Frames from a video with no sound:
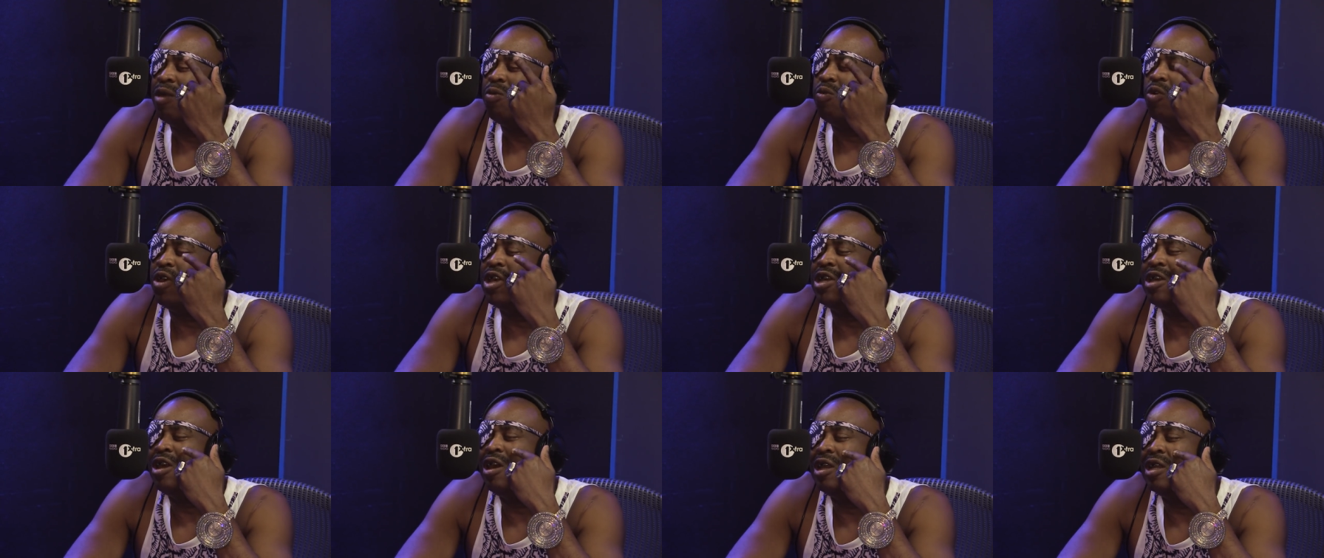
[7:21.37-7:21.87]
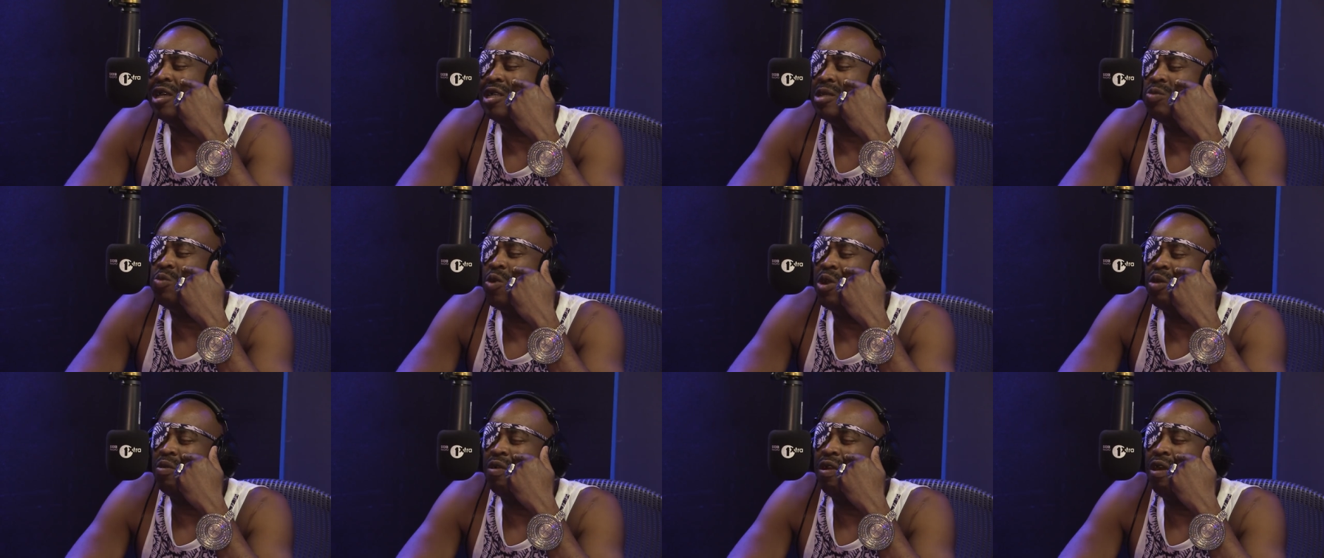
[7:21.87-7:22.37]
What
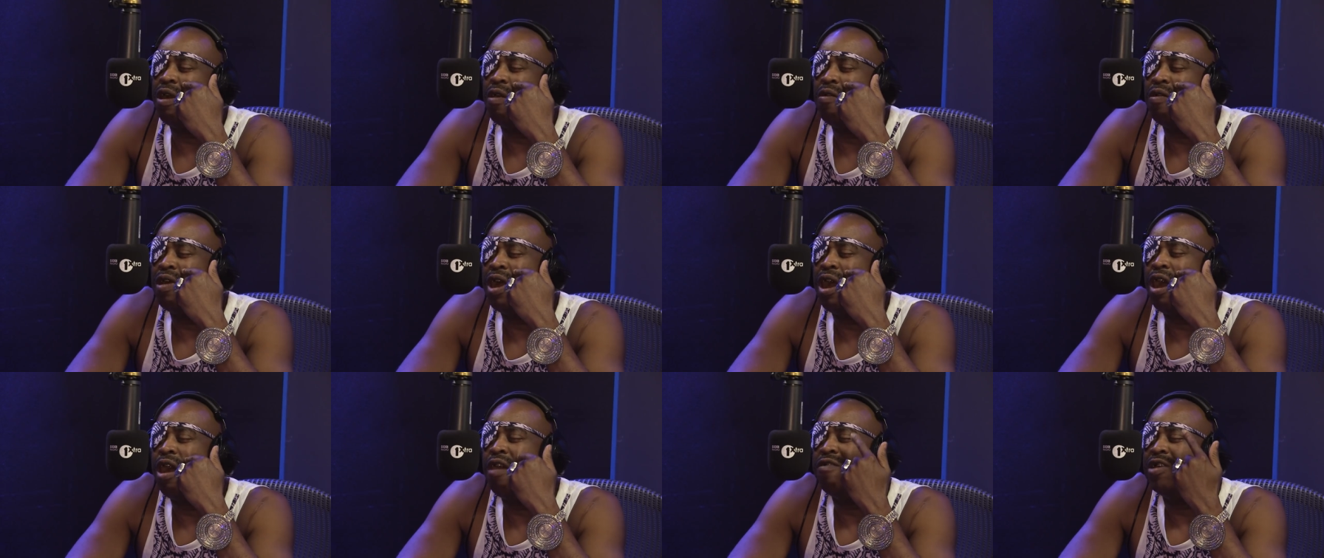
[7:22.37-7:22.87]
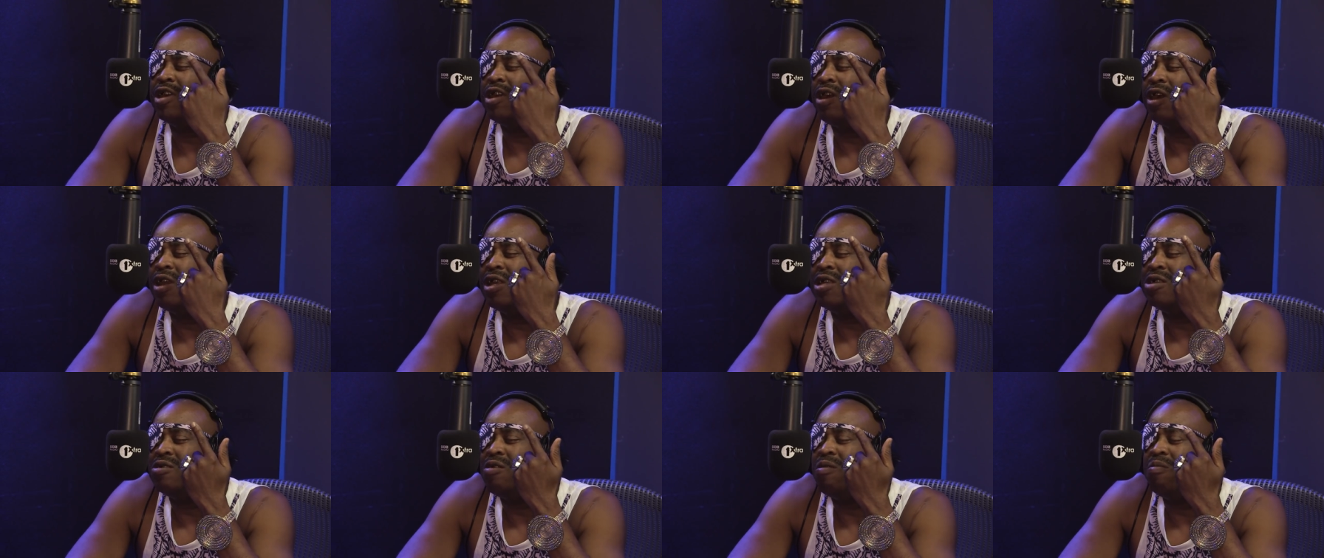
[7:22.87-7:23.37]
colors work with what other
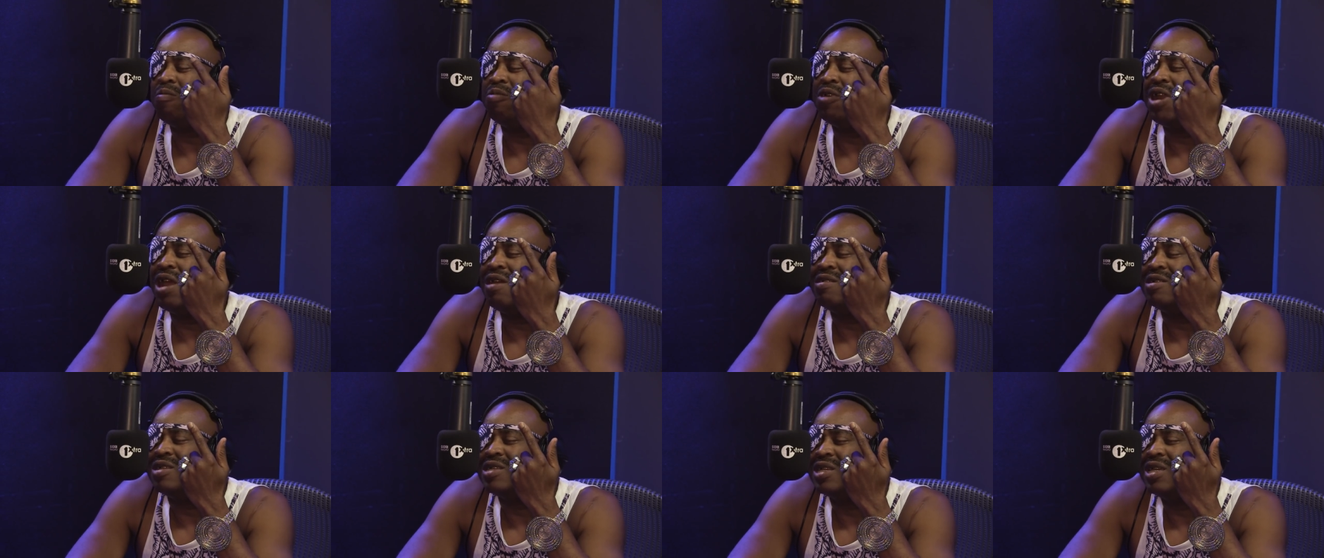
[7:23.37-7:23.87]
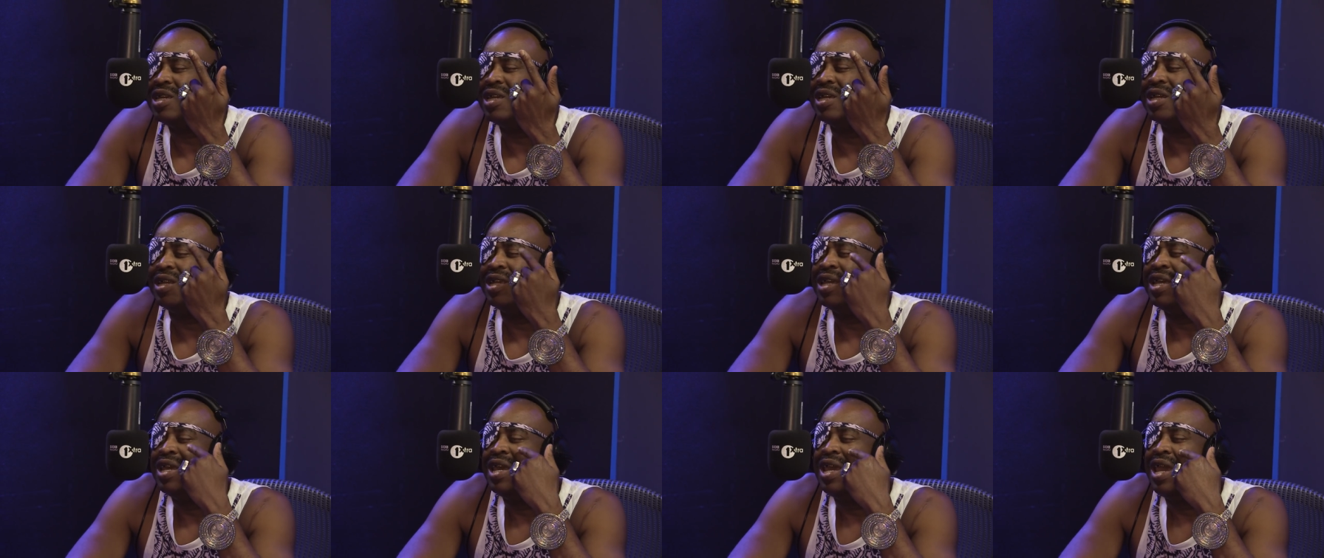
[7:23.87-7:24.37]
colors on brown skin.